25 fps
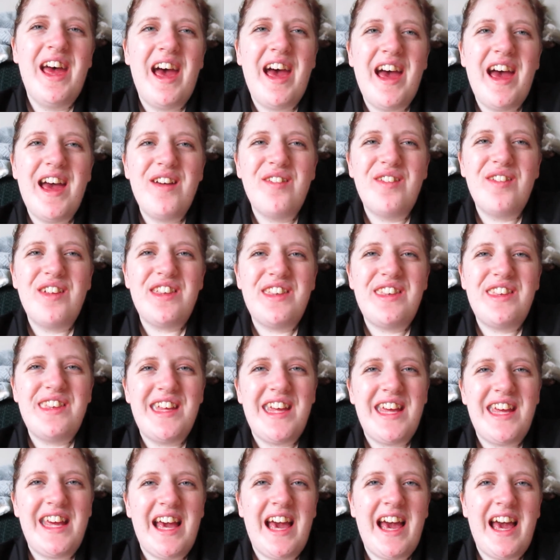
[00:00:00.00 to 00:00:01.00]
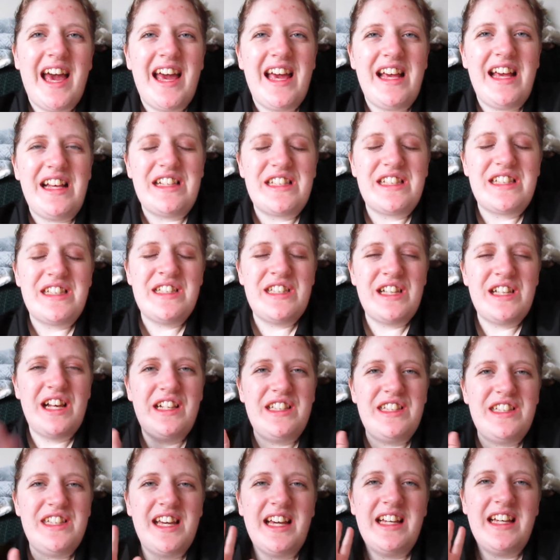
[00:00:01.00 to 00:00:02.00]
I will see you guys and
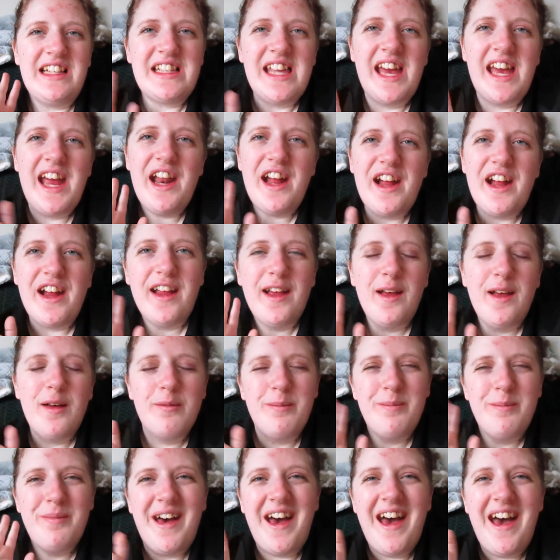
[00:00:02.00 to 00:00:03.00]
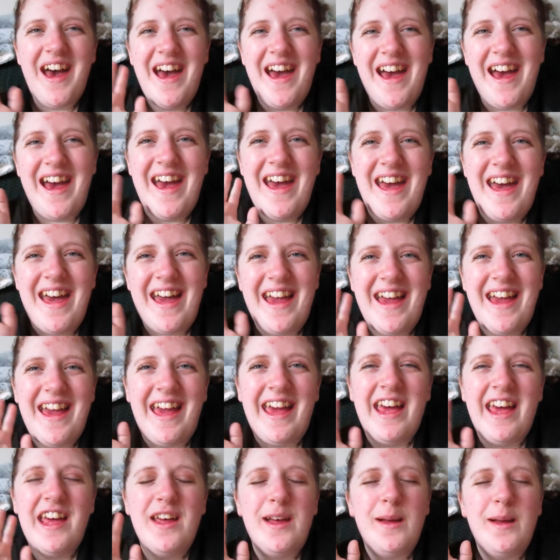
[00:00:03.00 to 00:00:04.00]
talk to you guys later. Bye.
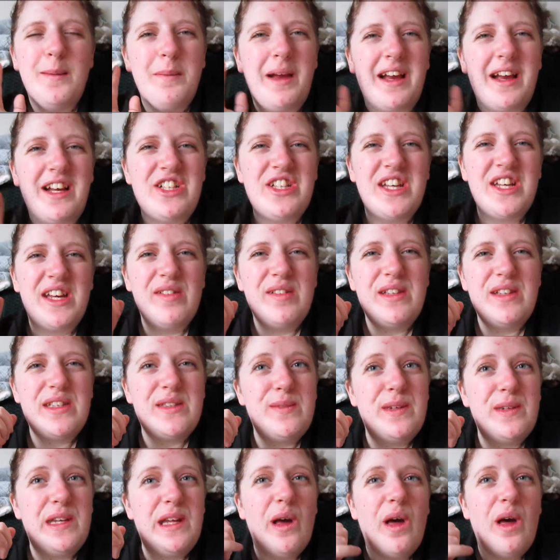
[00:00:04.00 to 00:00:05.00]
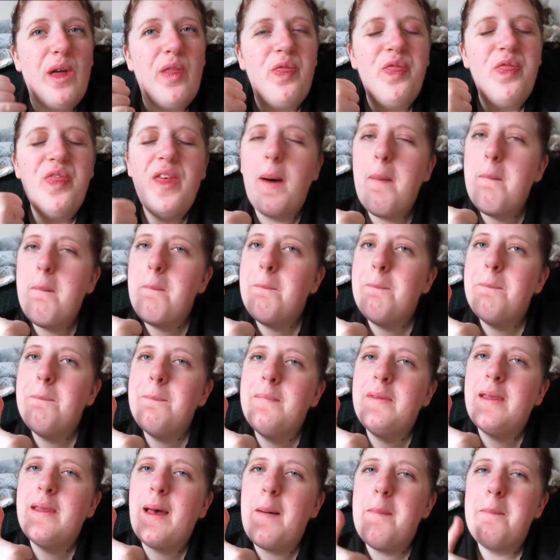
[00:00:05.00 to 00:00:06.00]
Make sure you give this video a
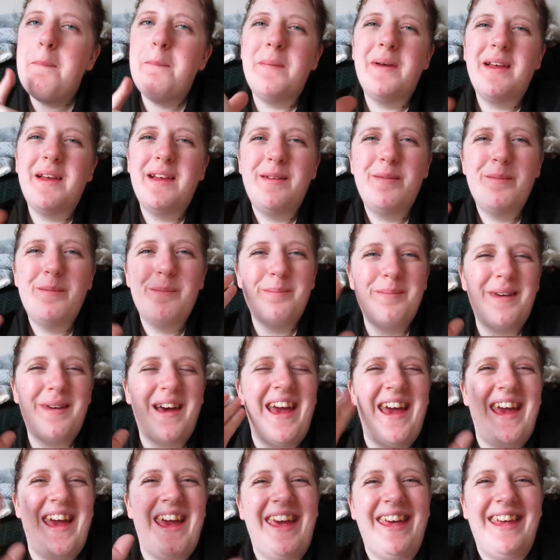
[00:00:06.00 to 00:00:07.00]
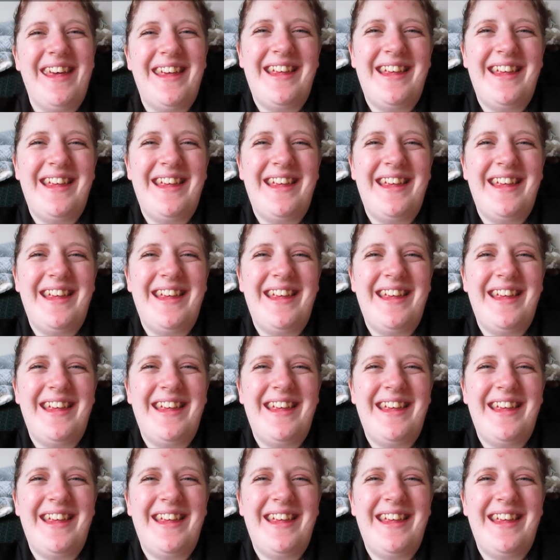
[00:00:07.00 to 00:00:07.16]
thumbs up. Bye.